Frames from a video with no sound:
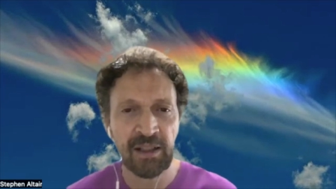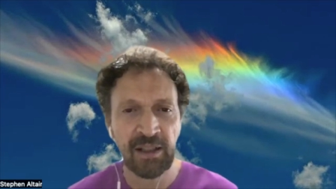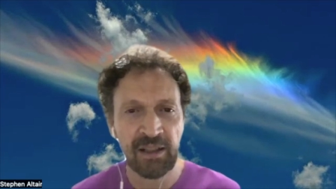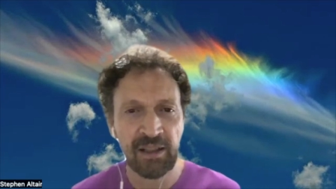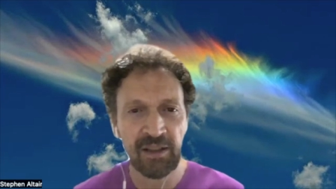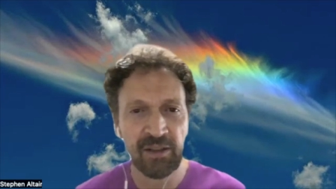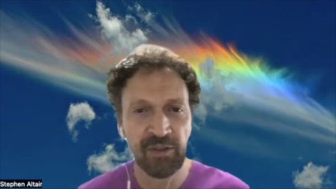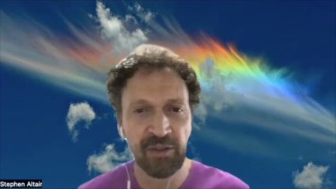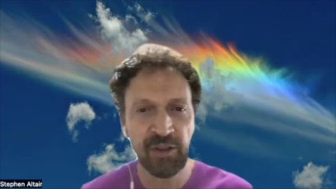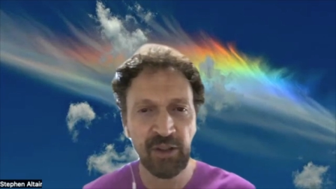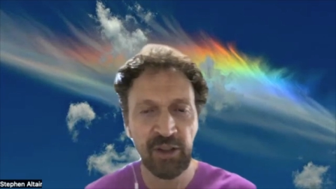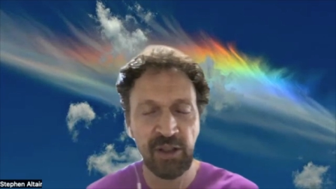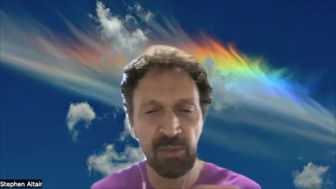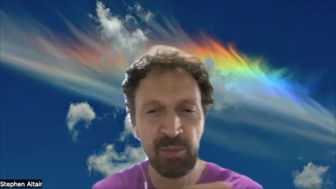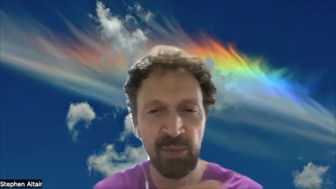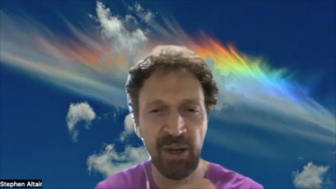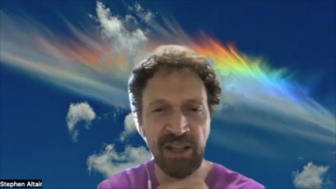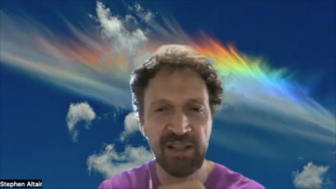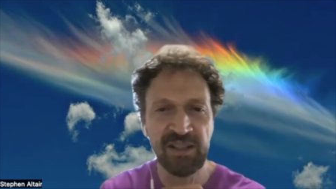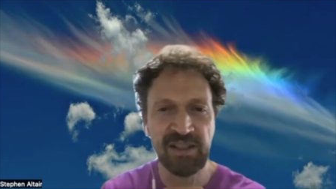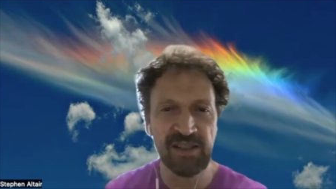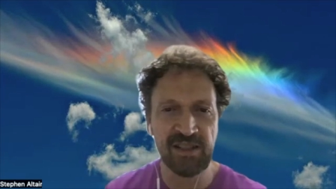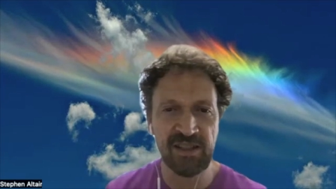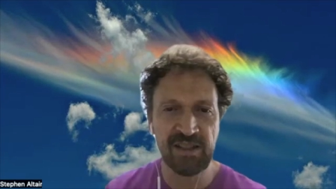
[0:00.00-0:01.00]
The very
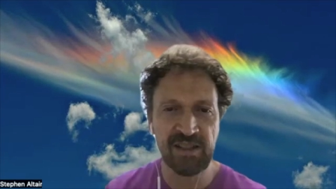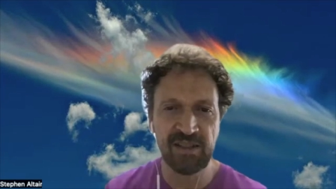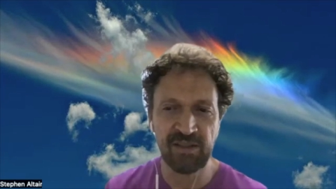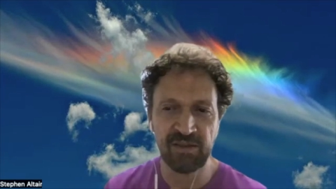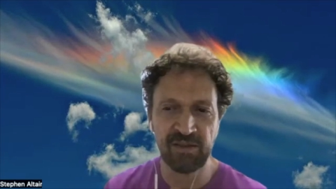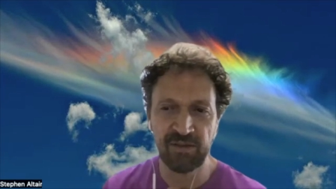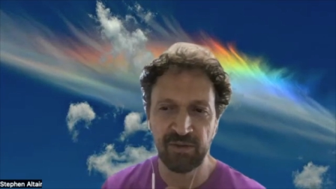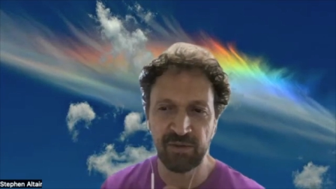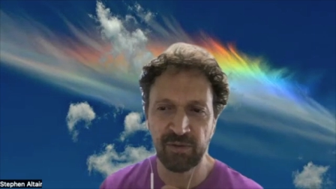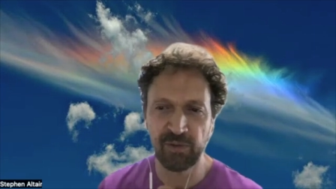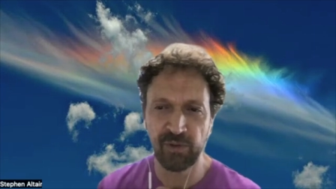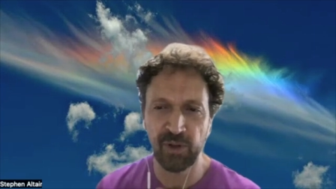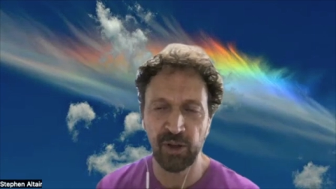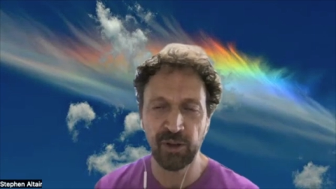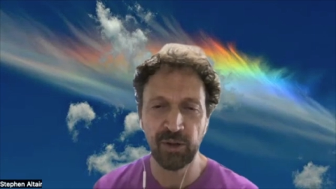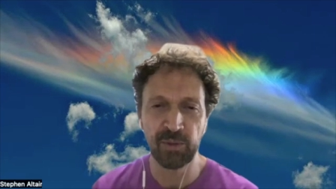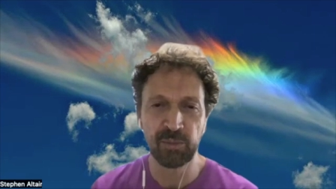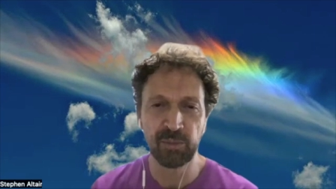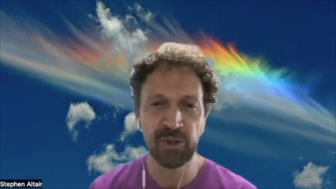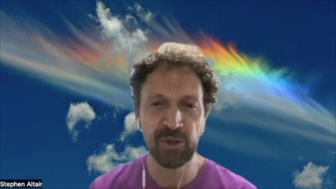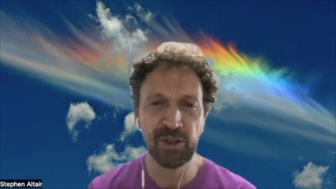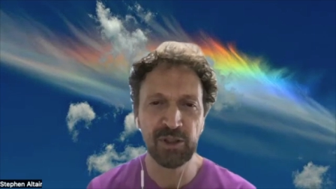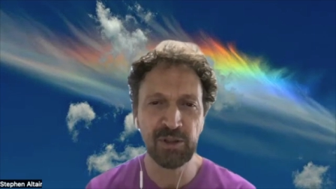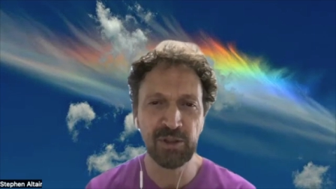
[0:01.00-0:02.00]
basis of what the
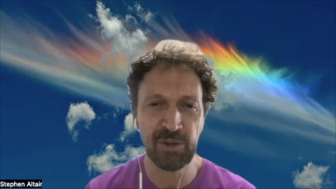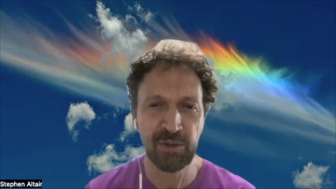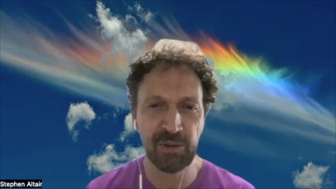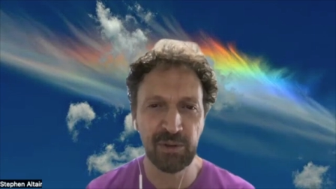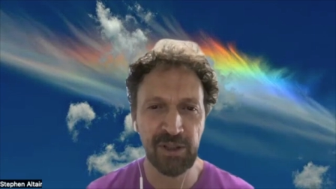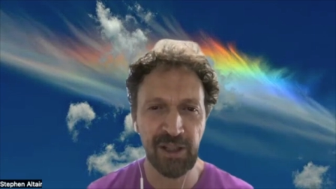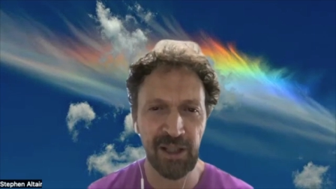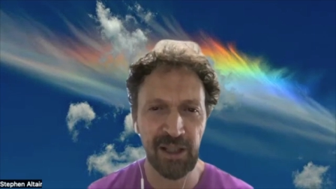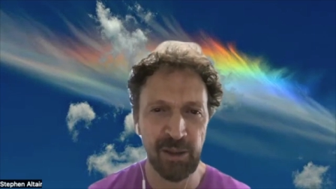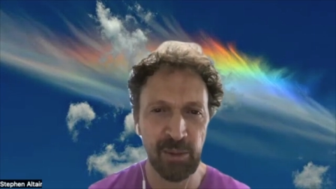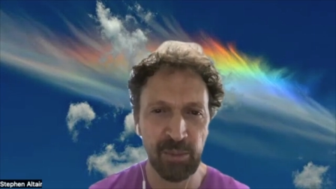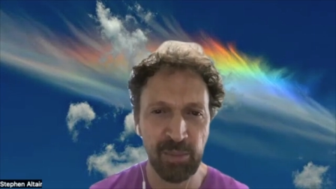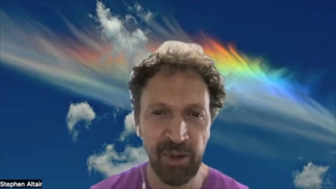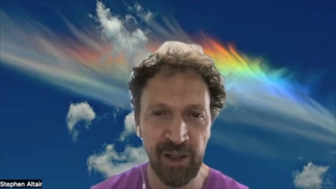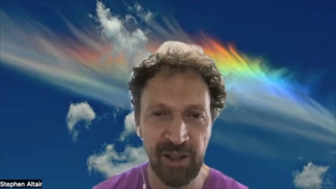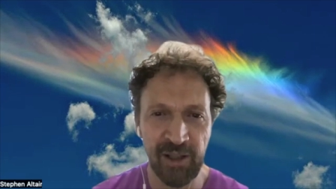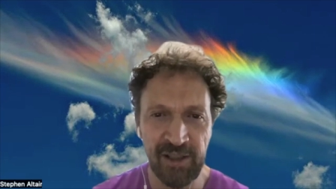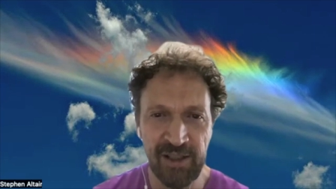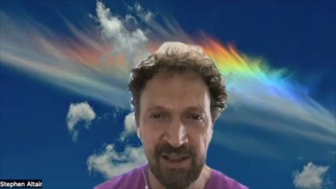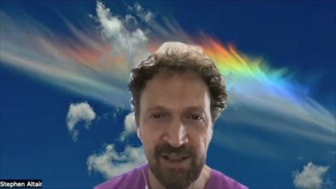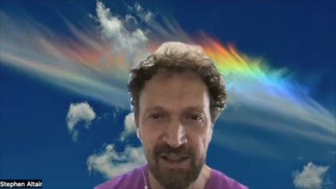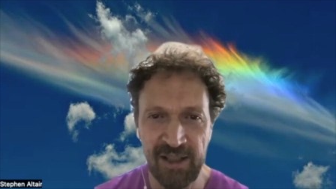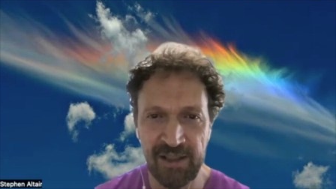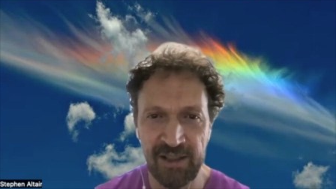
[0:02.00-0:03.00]
Buddha taught,
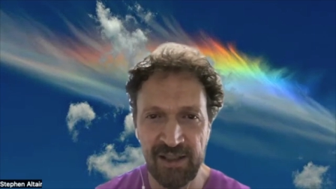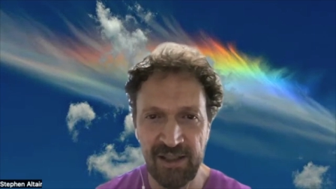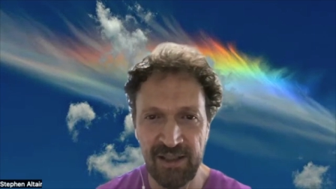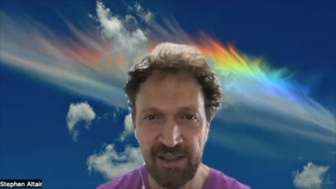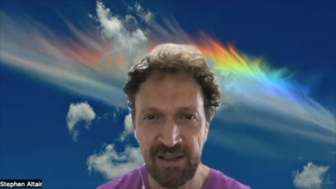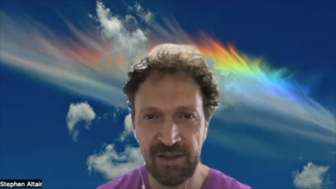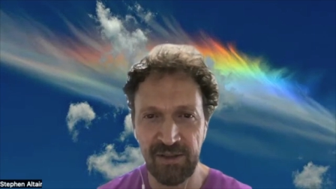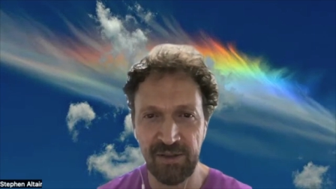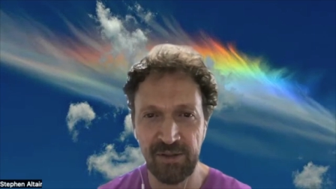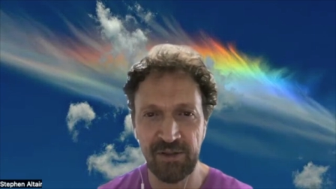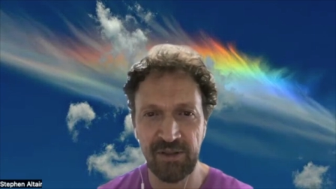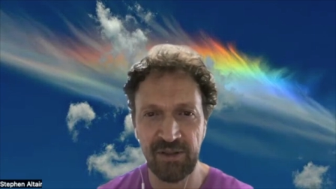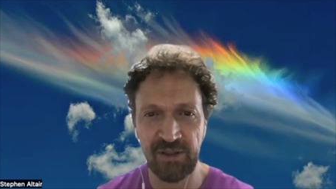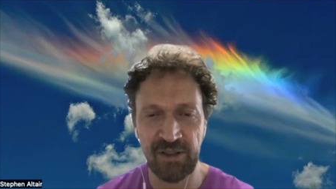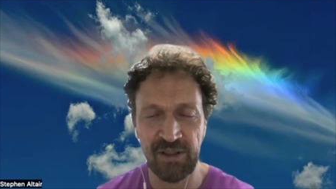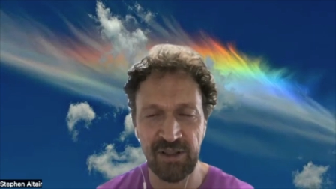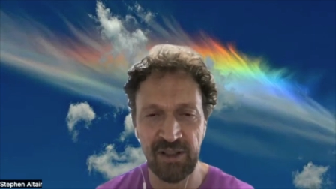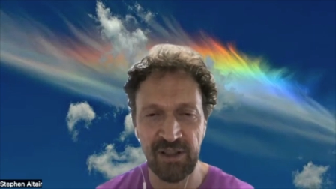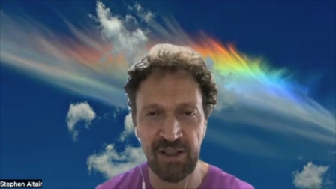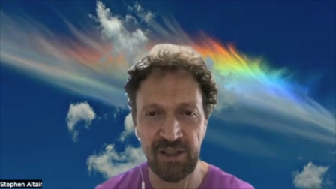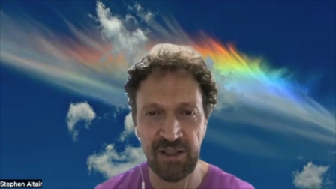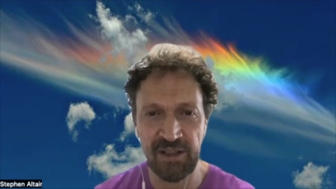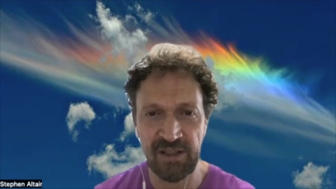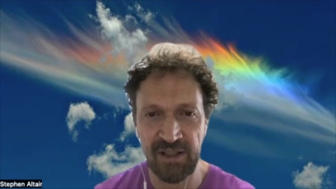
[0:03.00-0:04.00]
Anapanasati Sutra,
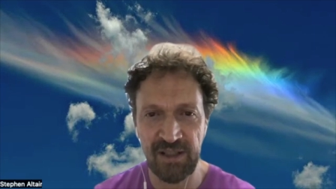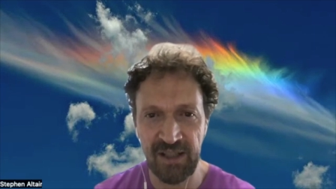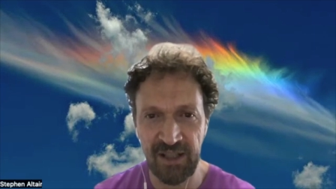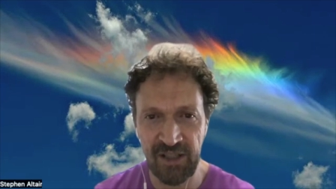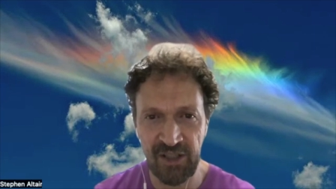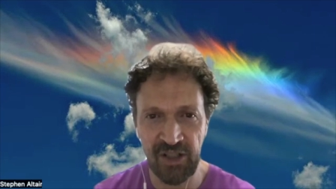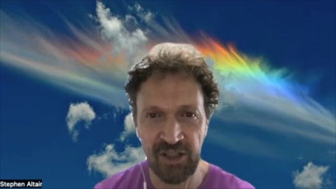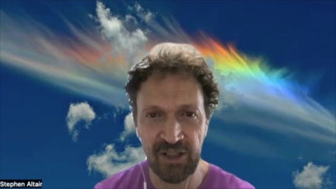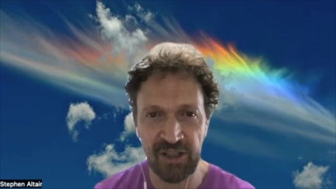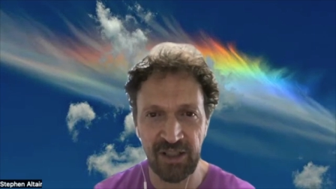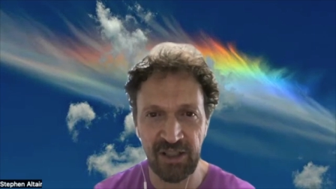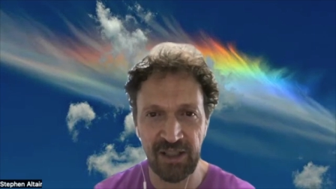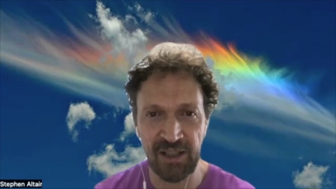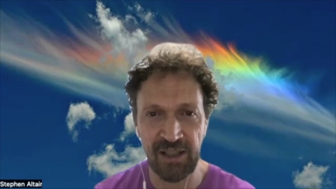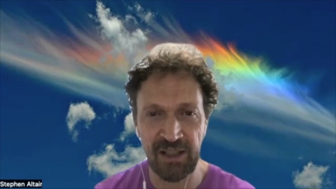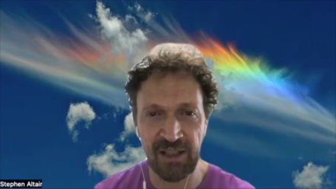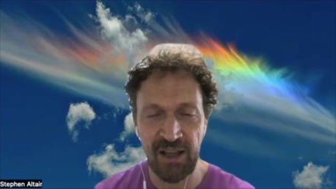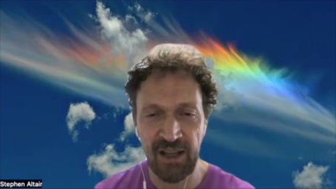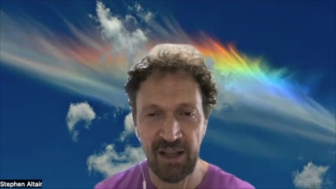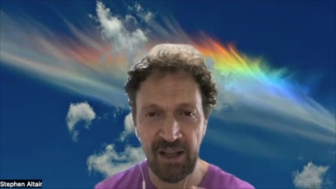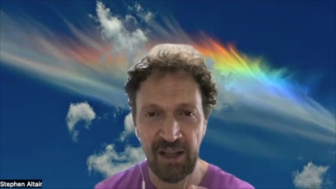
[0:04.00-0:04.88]
is actually